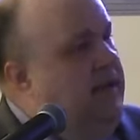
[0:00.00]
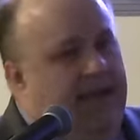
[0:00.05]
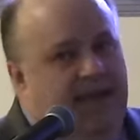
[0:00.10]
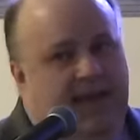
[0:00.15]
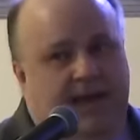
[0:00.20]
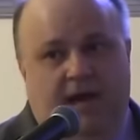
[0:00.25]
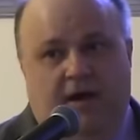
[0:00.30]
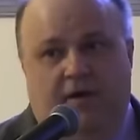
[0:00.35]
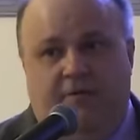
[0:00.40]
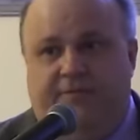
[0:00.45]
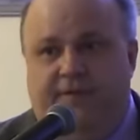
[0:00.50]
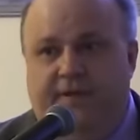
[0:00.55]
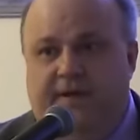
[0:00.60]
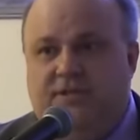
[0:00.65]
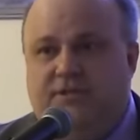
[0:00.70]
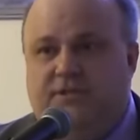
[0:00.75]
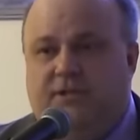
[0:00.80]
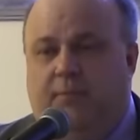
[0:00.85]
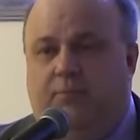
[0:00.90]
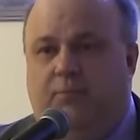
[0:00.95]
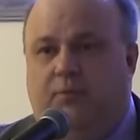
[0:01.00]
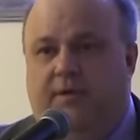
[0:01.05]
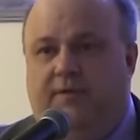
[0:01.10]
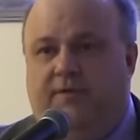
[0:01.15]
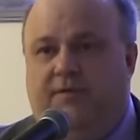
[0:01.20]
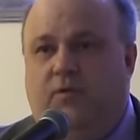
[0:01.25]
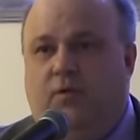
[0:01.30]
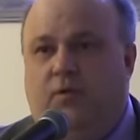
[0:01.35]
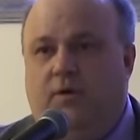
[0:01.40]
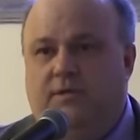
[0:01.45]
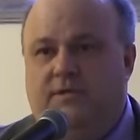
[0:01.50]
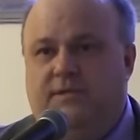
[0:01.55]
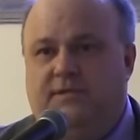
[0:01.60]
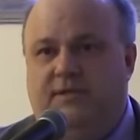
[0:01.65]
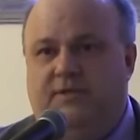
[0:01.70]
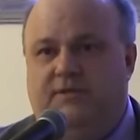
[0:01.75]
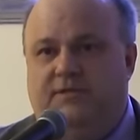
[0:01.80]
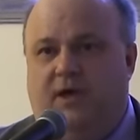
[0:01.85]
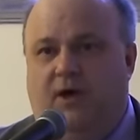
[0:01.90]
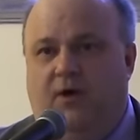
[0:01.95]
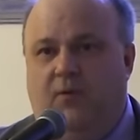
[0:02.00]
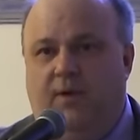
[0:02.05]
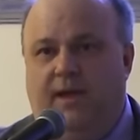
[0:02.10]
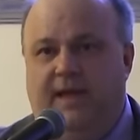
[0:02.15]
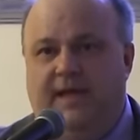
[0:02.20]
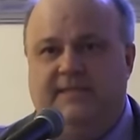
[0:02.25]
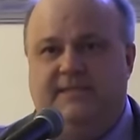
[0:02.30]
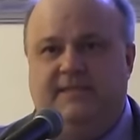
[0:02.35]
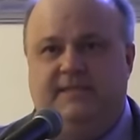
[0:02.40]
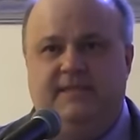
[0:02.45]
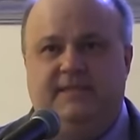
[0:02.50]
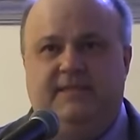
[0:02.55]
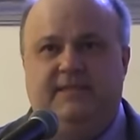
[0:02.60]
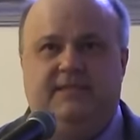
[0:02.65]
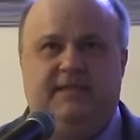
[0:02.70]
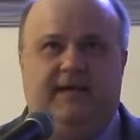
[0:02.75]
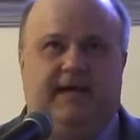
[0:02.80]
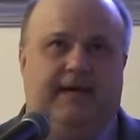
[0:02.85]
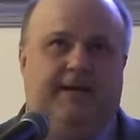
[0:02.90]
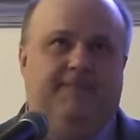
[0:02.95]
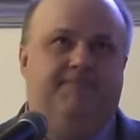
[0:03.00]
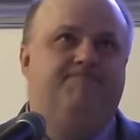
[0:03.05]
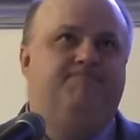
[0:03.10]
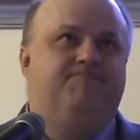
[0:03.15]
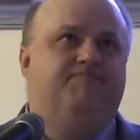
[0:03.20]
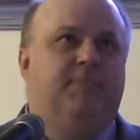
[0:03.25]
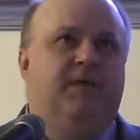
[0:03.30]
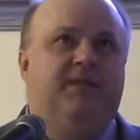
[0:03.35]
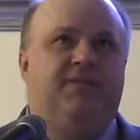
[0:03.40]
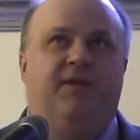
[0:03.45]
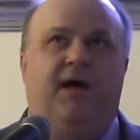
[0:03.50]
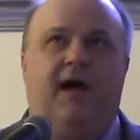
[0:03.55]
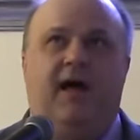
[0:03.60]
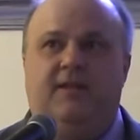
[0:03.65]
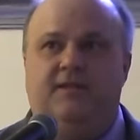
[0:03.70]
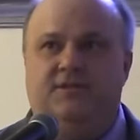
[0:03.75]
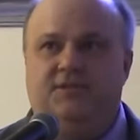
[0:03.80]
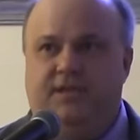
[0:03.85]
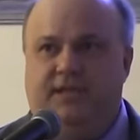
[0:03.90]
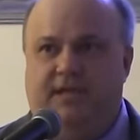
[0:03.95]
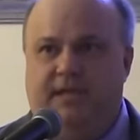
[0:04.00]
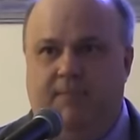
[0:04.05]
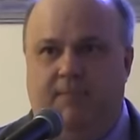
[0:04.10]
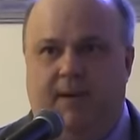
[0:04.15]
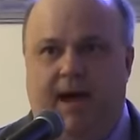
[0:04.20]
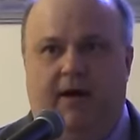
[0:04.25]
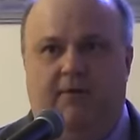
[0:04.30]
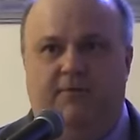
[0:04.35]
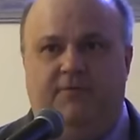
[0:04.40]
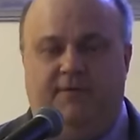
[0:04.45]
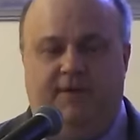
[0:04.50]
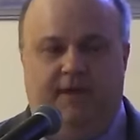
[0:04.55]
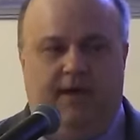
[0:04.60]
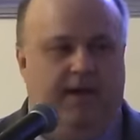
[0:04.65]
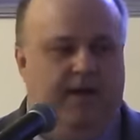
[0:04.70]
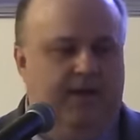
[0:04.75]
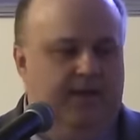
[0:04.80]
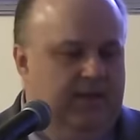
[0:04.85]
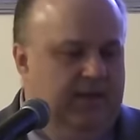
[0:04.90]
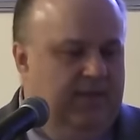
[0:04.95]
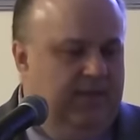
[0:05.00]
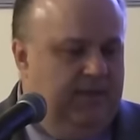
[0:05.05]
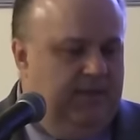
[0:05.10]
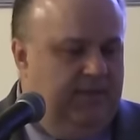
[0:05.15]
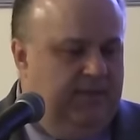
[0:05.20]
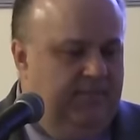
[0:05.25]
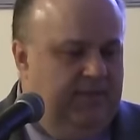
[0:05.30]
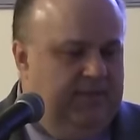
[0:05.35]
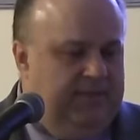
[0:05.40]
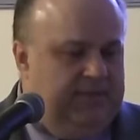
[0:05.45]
And I'll finish up with, of course, there's always this uh, mythology about uh, the